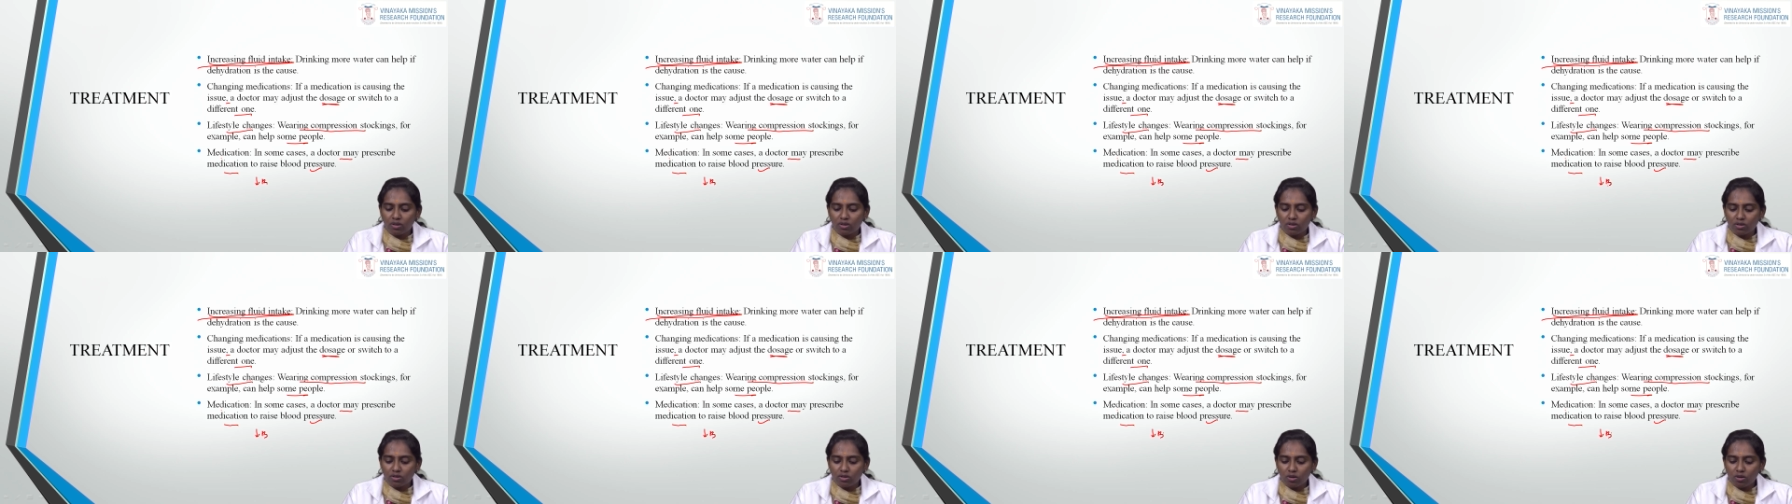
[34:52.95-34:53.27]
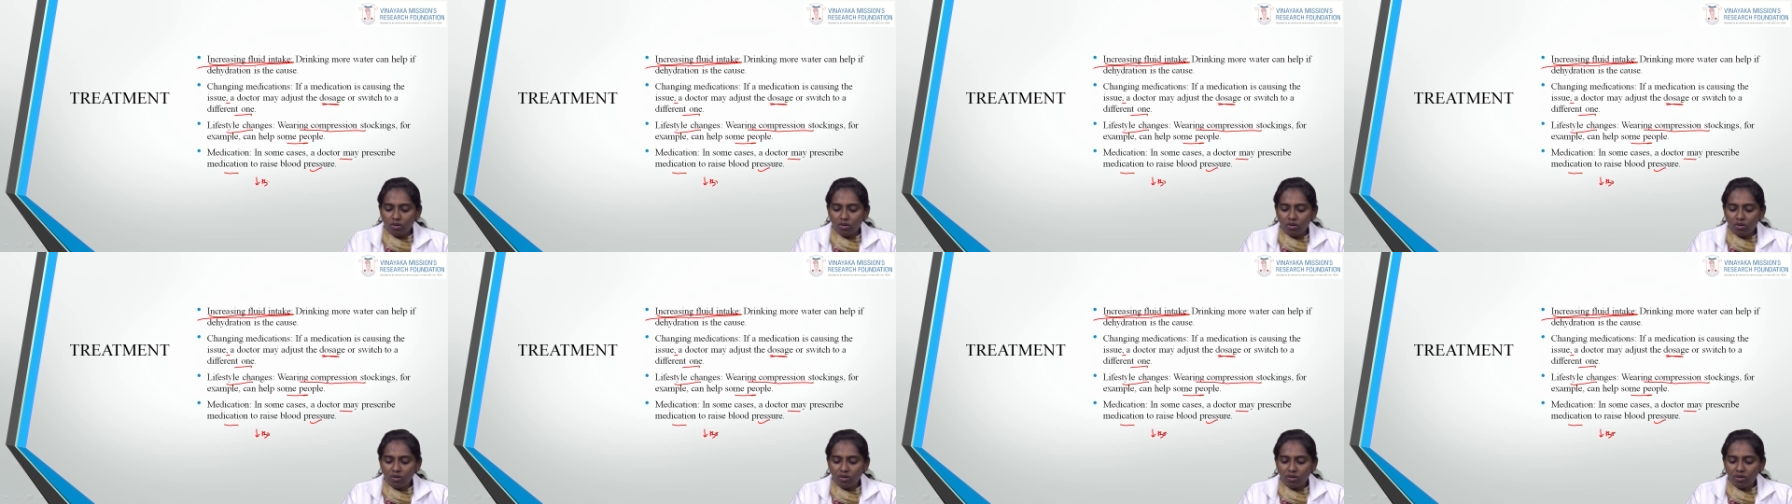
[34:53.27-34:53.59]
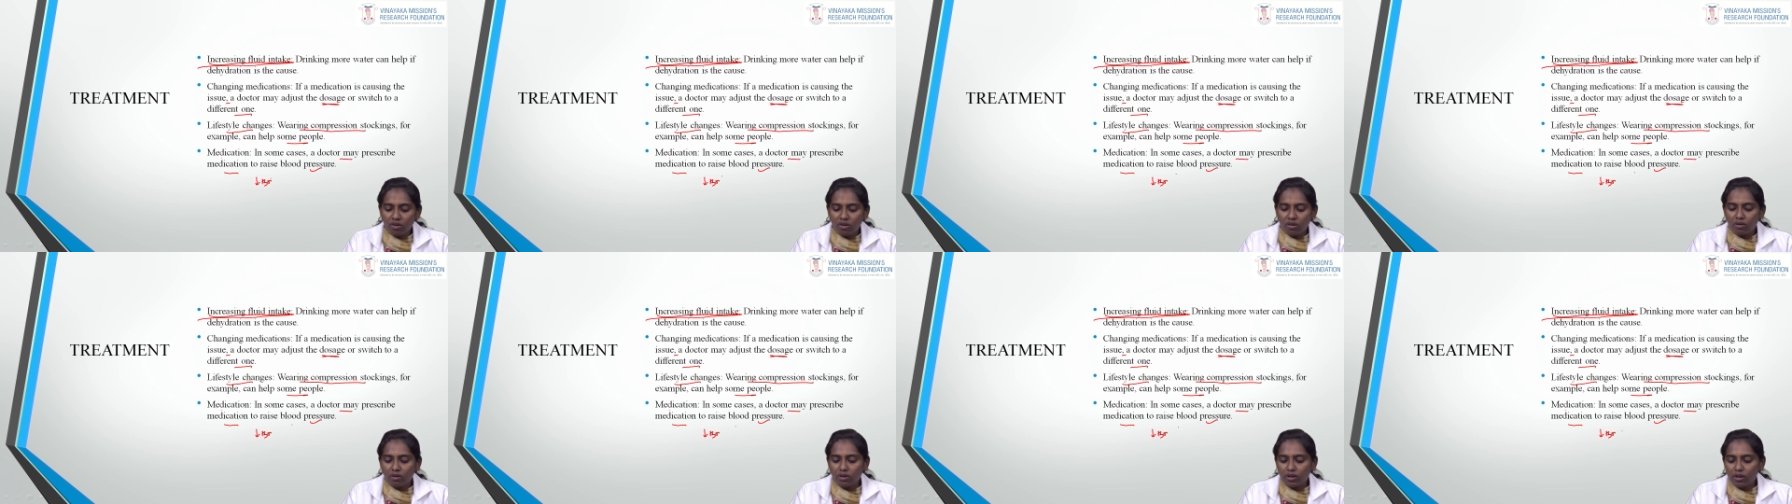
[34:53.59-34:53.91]
so
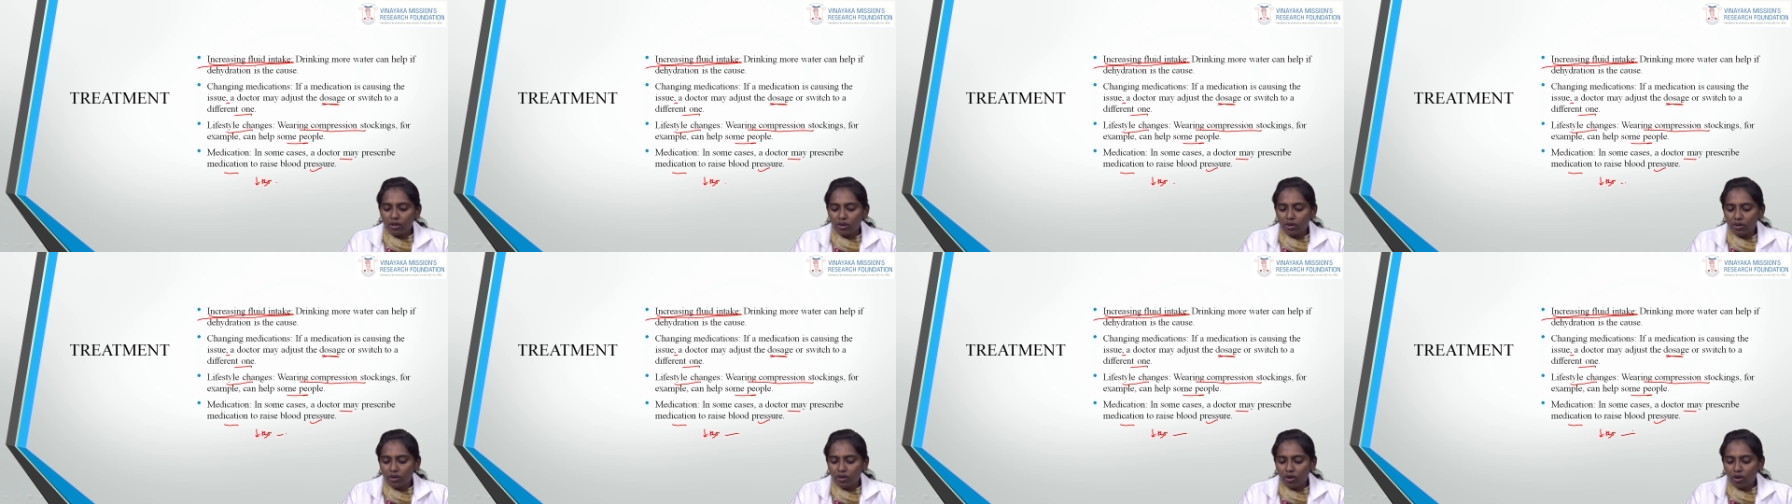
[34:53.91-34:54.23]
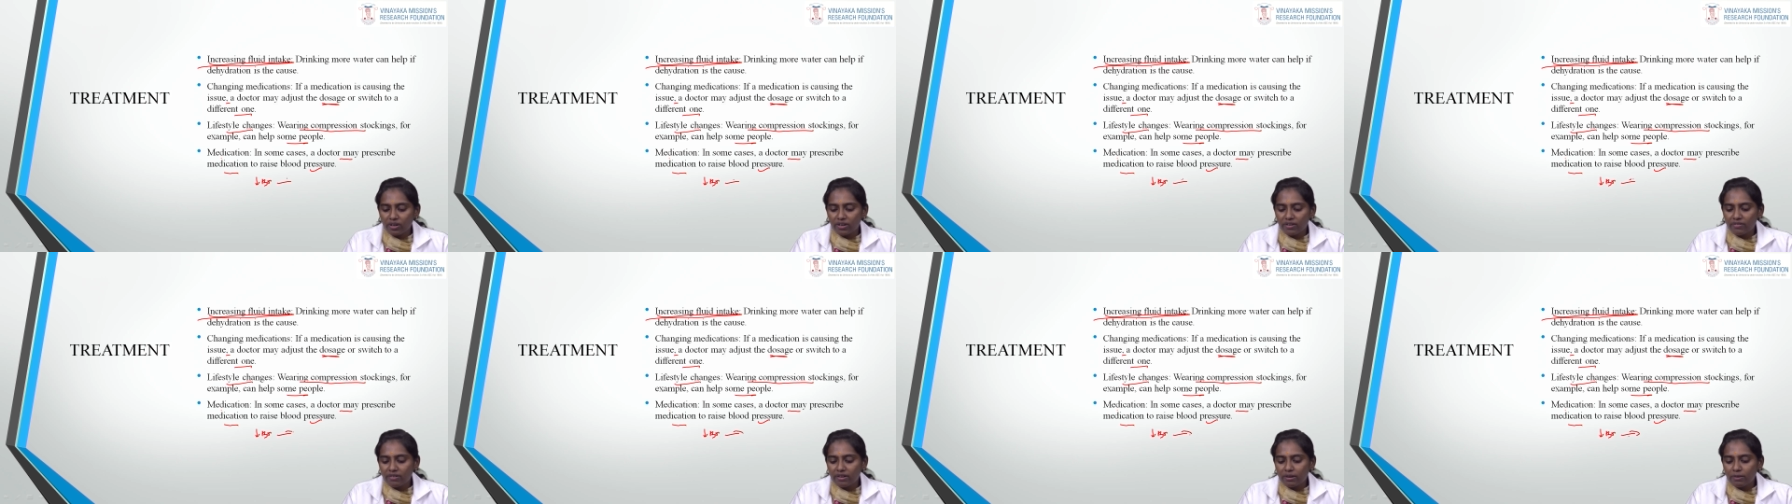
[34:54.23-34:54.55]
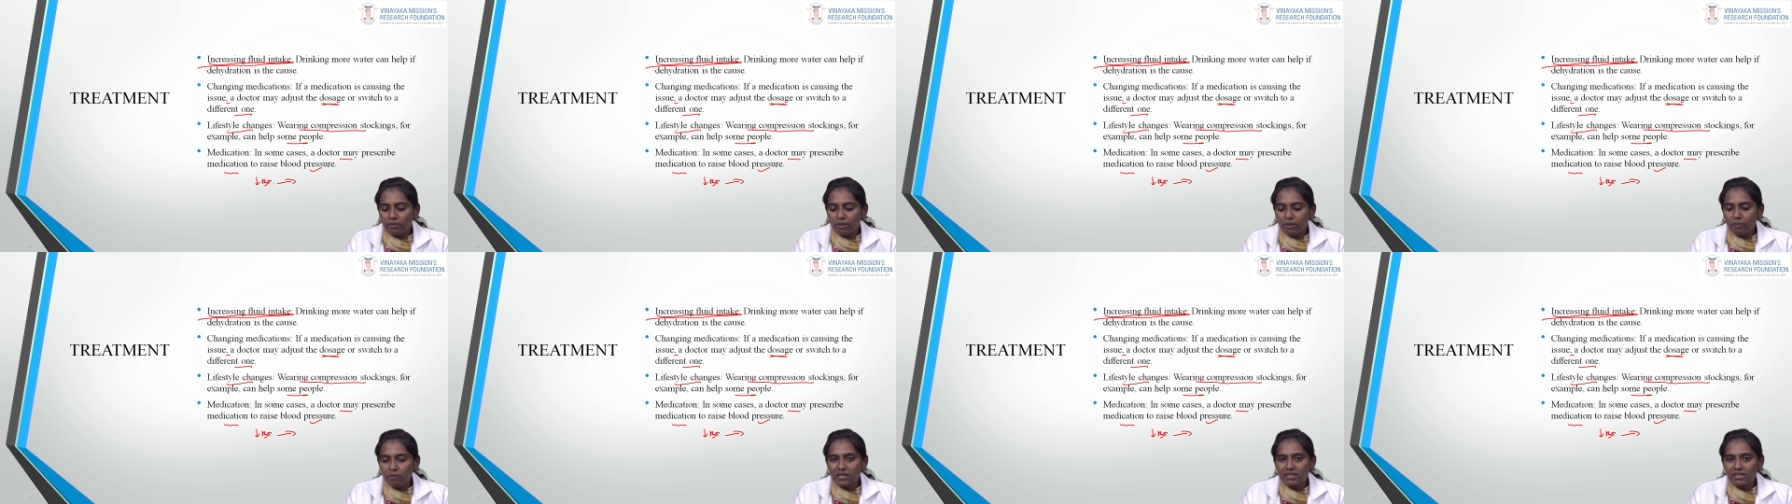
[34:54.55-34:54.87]
your doctor
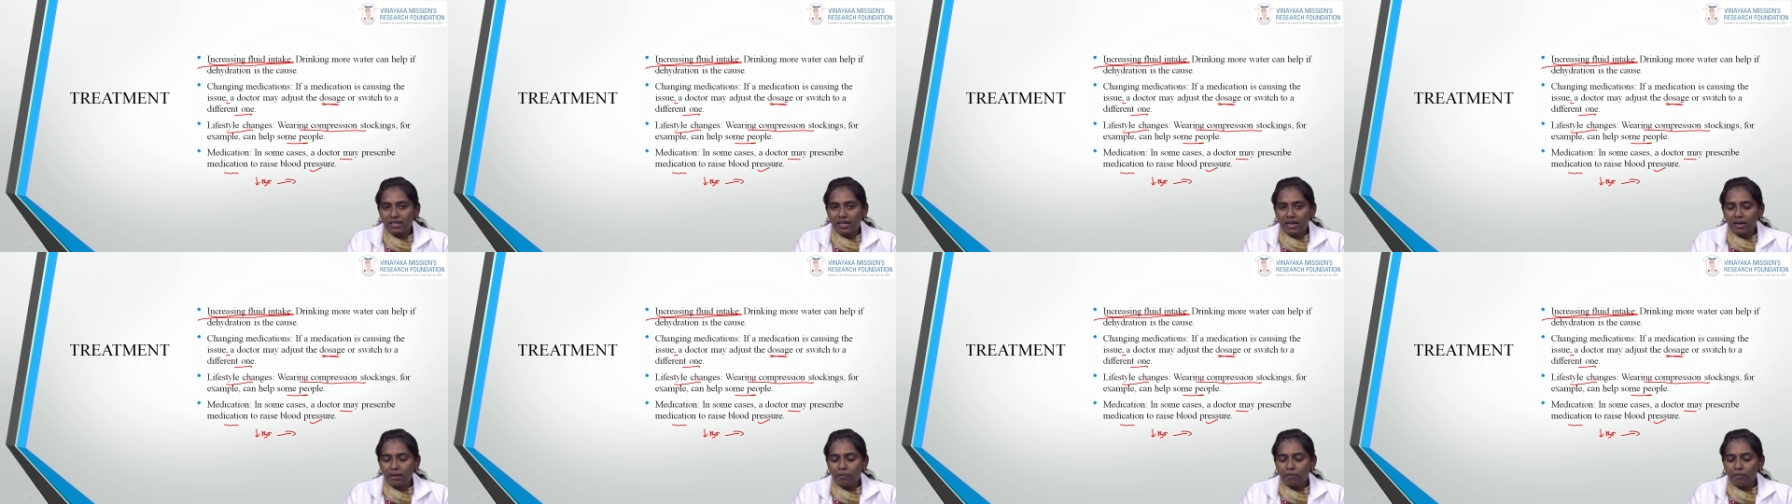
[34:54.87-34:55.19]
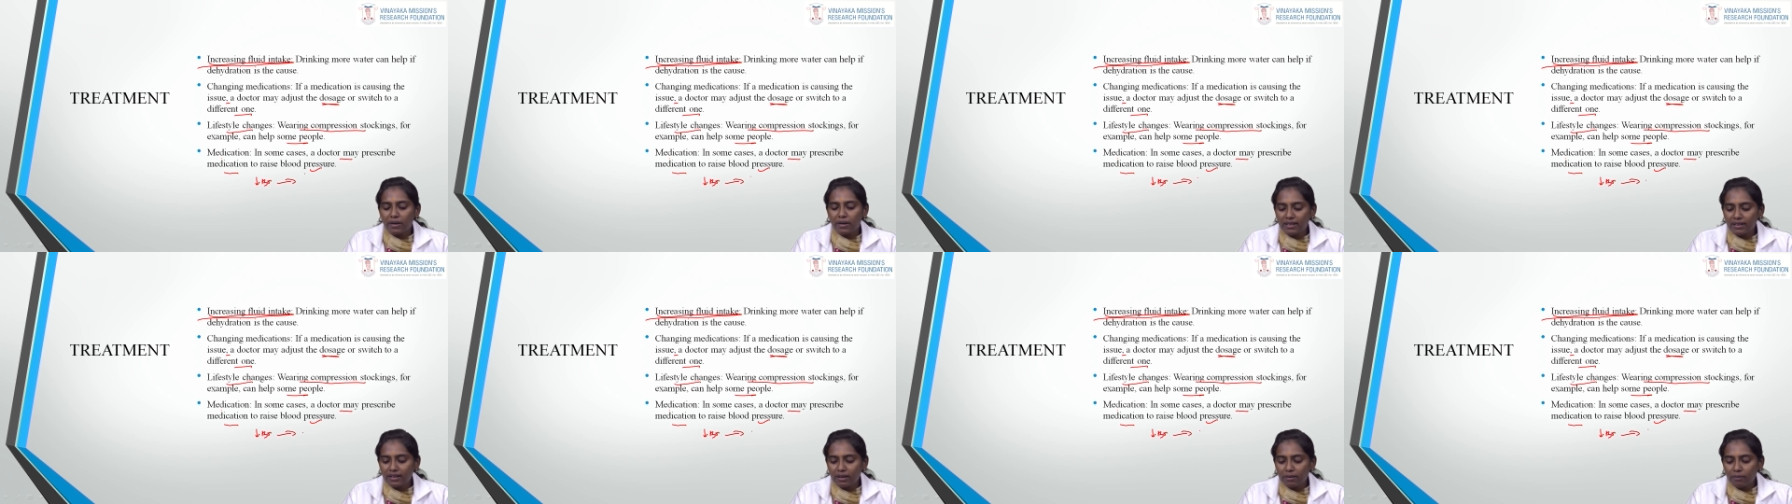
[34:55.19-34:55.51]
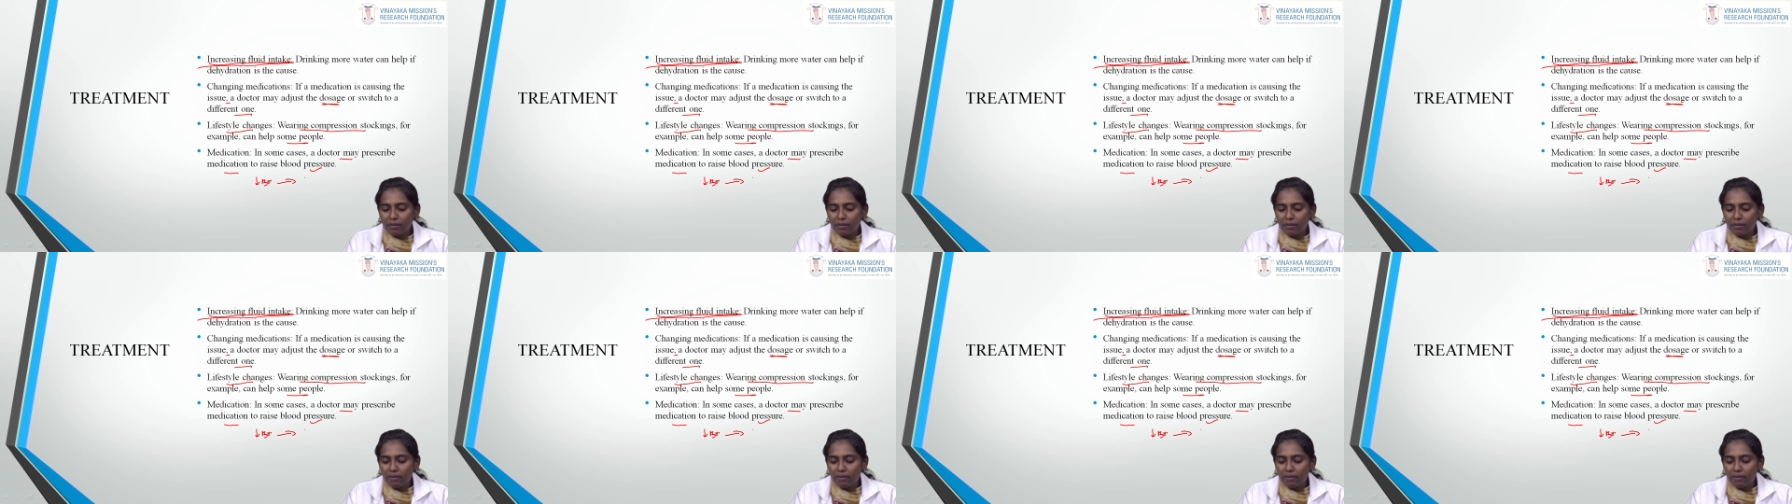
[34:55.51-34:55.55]
will be prescribing